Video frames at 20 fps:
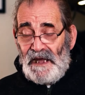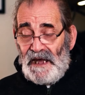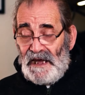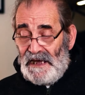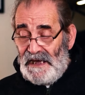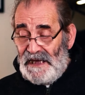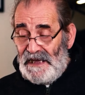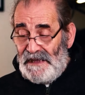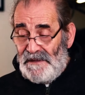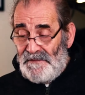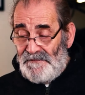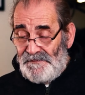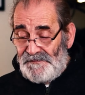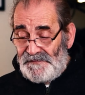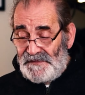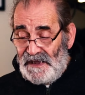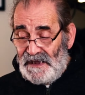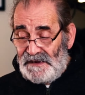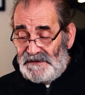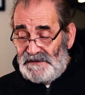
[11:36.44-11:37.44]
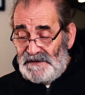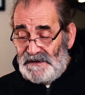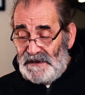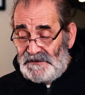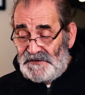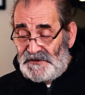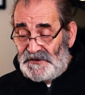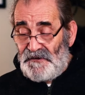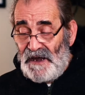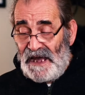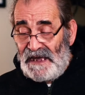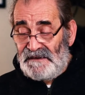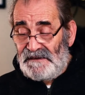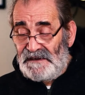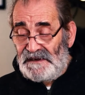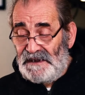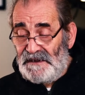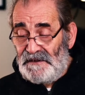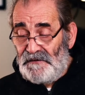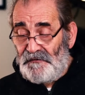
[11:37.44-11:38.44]
a
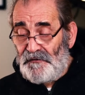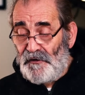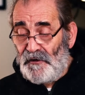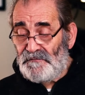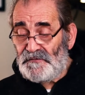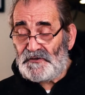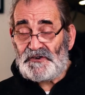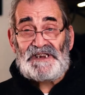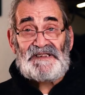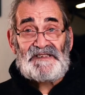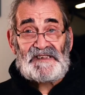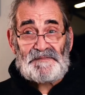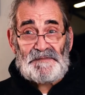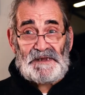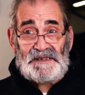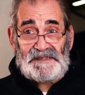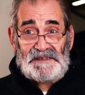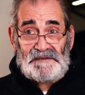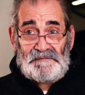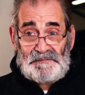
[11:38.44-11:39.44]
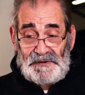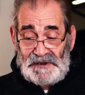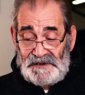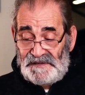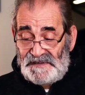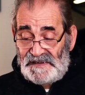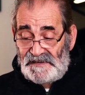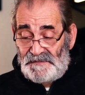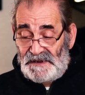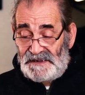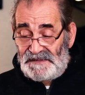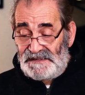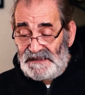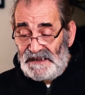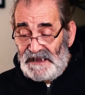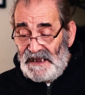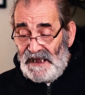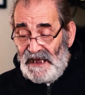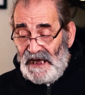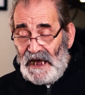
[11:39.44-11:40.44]
two-hander here from Gene Smith and Byrne Smith.
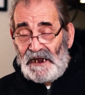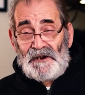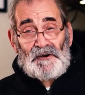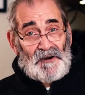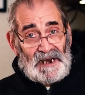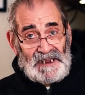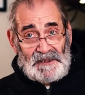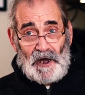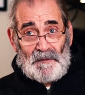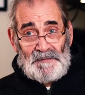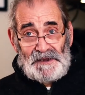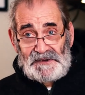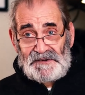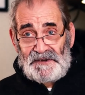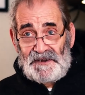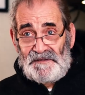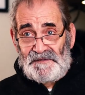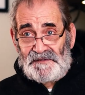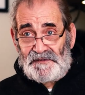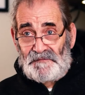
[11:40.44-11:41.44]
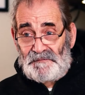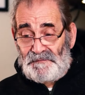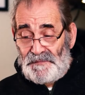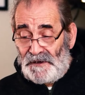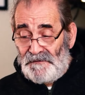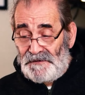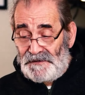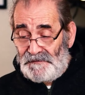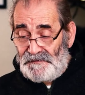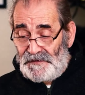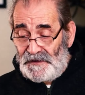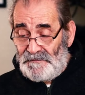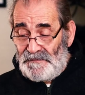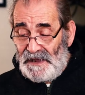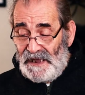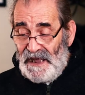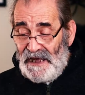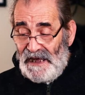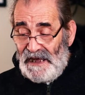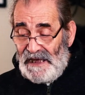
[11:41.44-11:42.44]
Great comic turns from both of
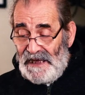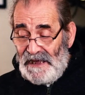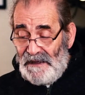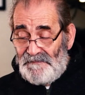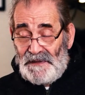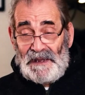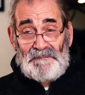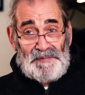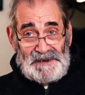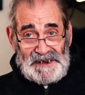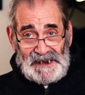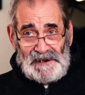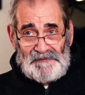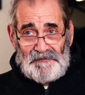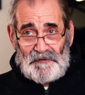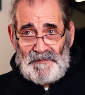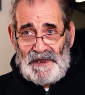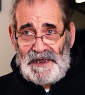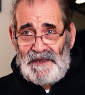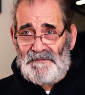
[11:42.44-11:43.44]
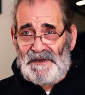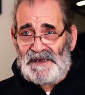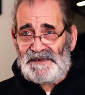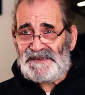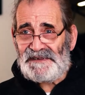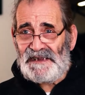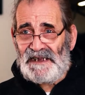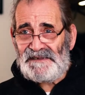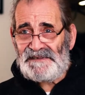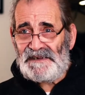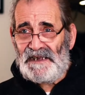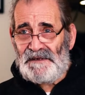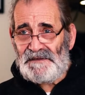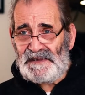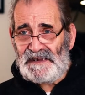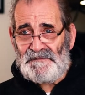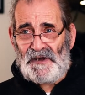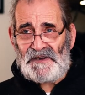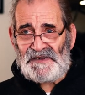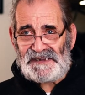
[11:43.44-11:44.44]
them, and particularly from him as
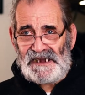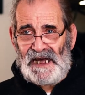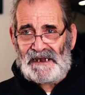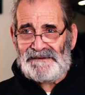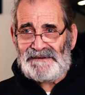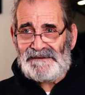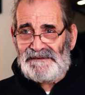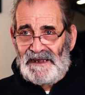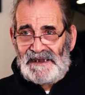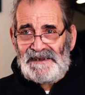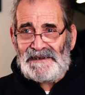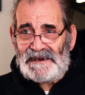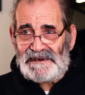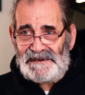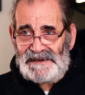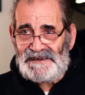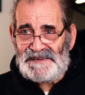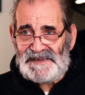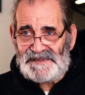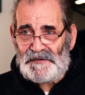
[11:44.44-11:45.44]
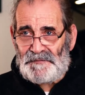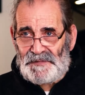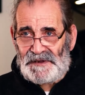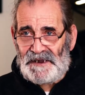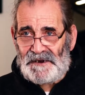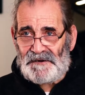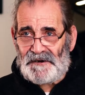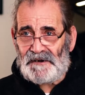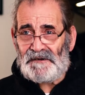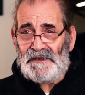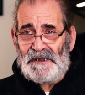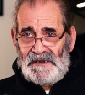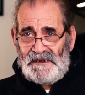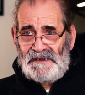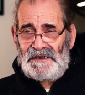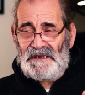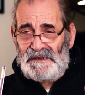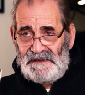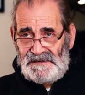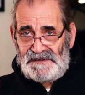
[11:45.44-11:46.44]
a most unlikely superhero.
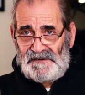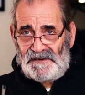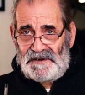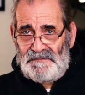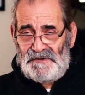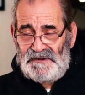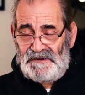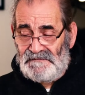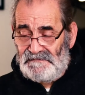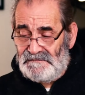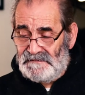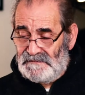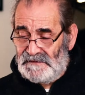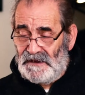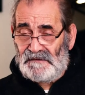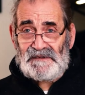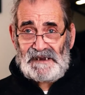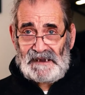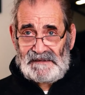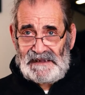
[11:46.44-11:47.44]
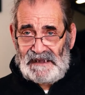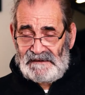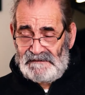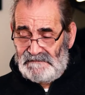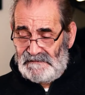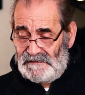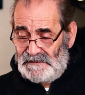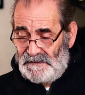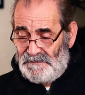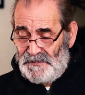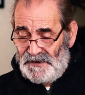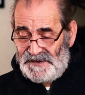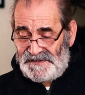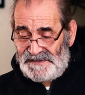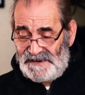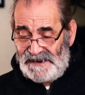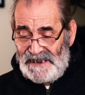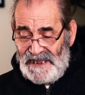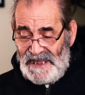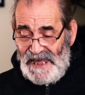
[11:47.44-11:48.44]
Sorry, Byrne, don't take that
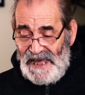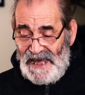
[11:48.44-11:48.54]
personally.